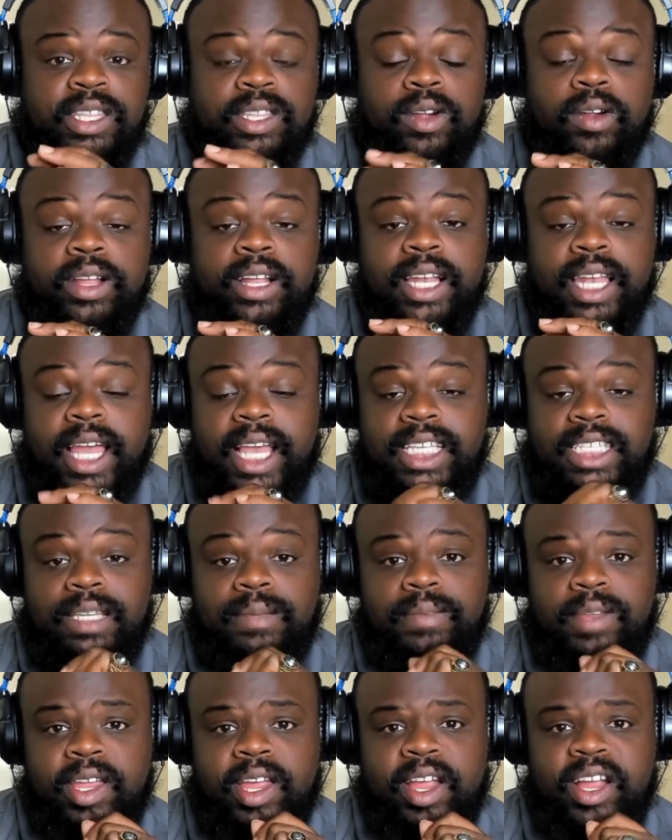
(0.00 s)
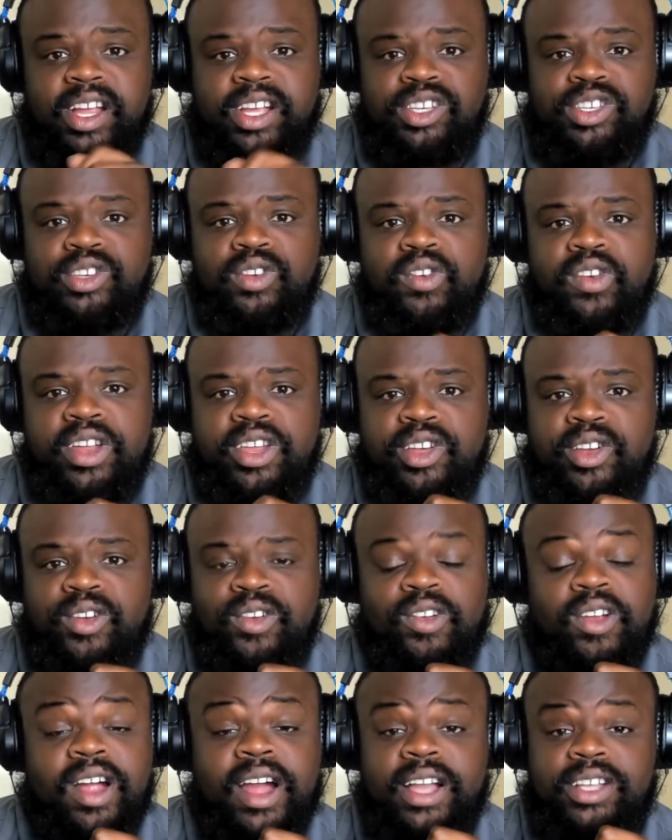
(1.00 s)
throwing your legs up in the air, showing your
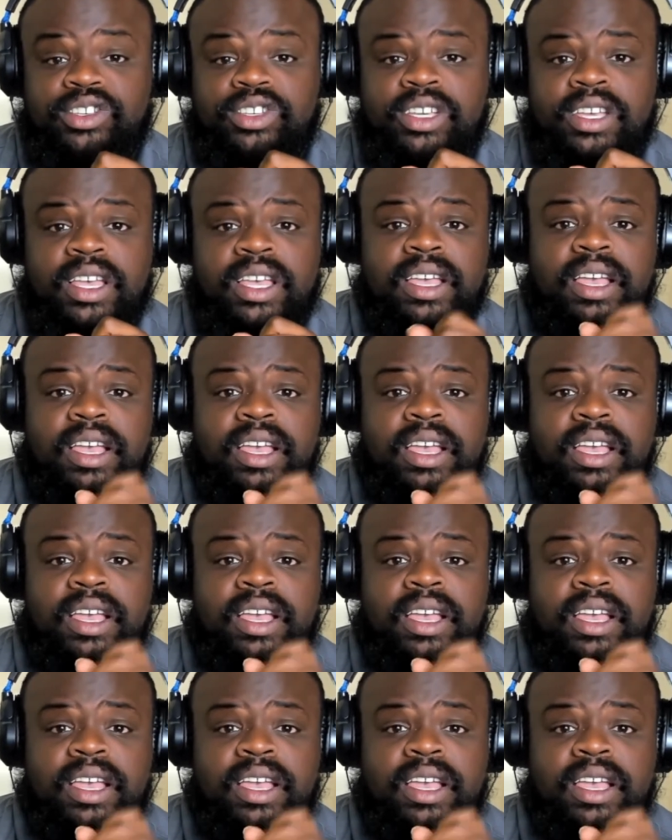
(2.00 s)
crotch,